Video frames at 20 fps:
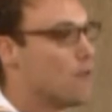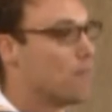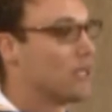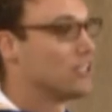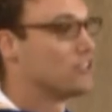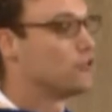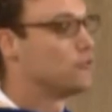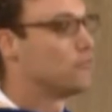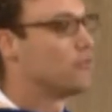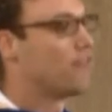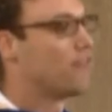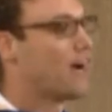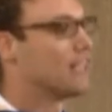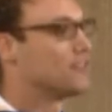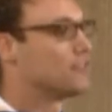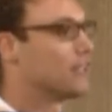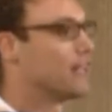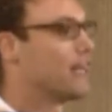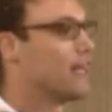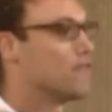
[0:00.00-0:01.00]
My
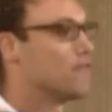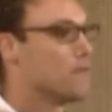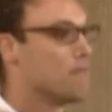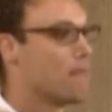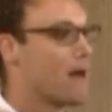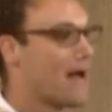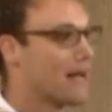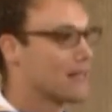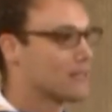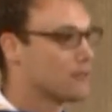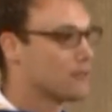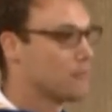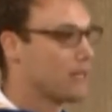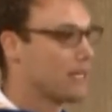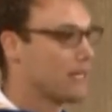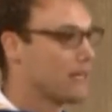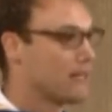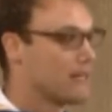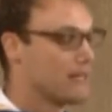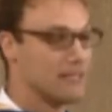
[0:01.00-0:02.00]
supervisor gave them back to
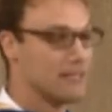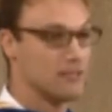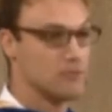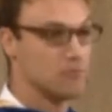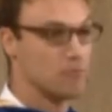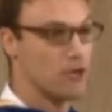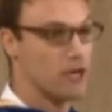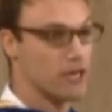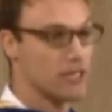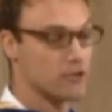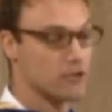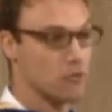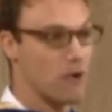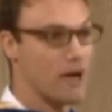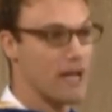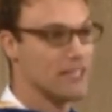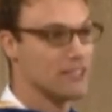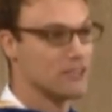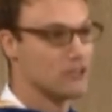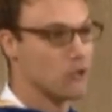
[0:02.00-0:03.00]
me and, in his British
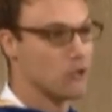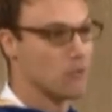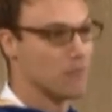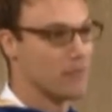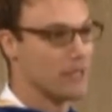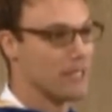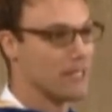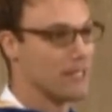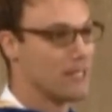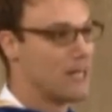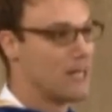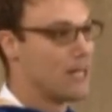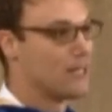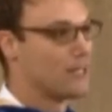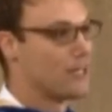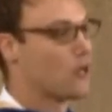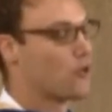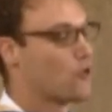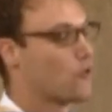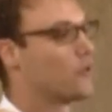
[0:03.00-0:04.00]
way, told me
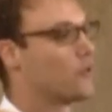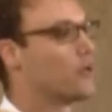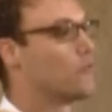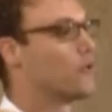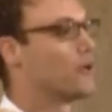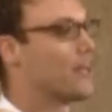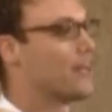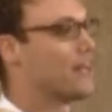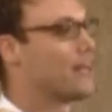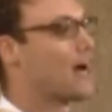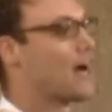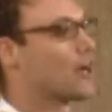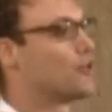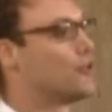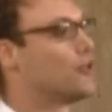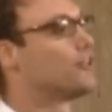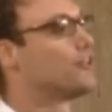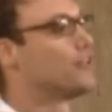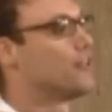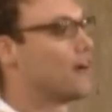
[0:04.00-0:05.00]
not only were they
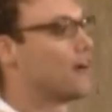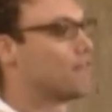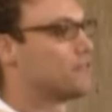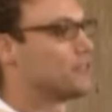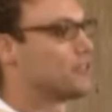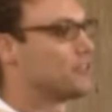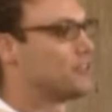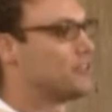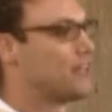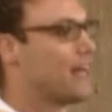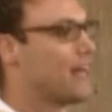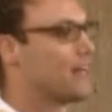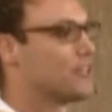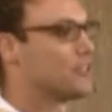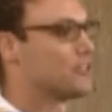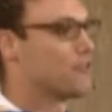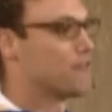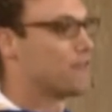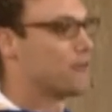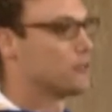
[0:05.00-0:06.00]
not good enough to
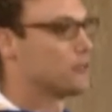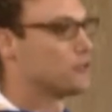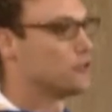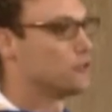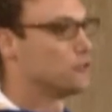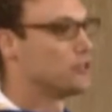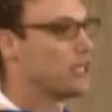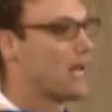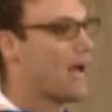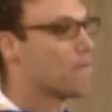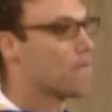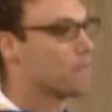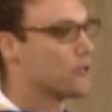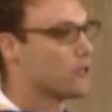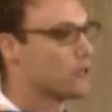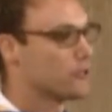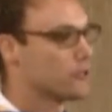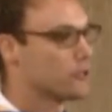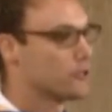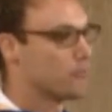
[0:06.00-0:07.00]
stand as the first two
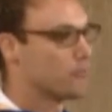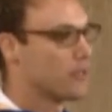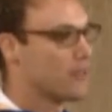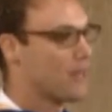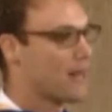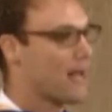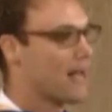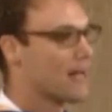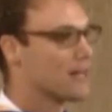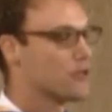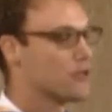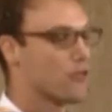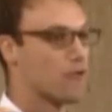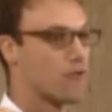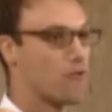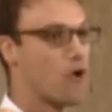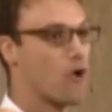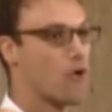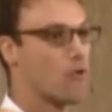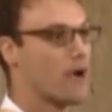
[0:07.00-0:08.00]
chapters, but that I had to
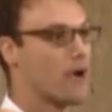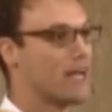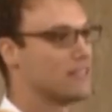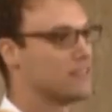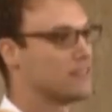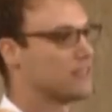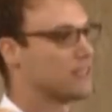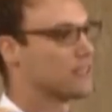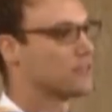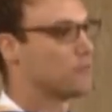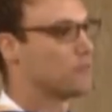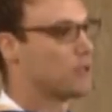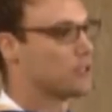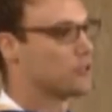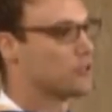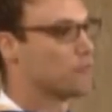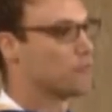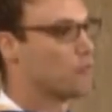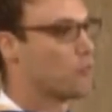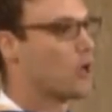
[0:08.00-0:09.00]
throw away six
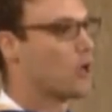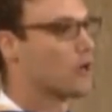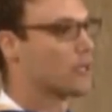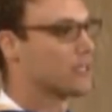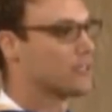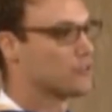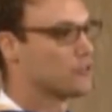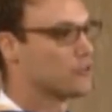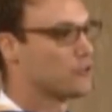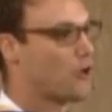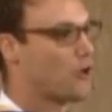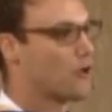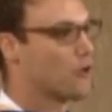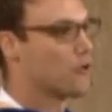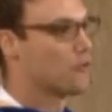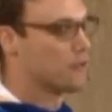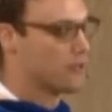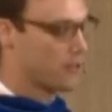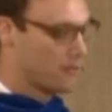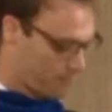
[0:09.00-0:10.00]
months of work and
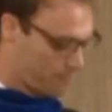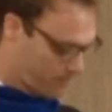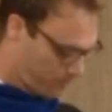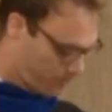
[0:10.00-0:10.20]
start over.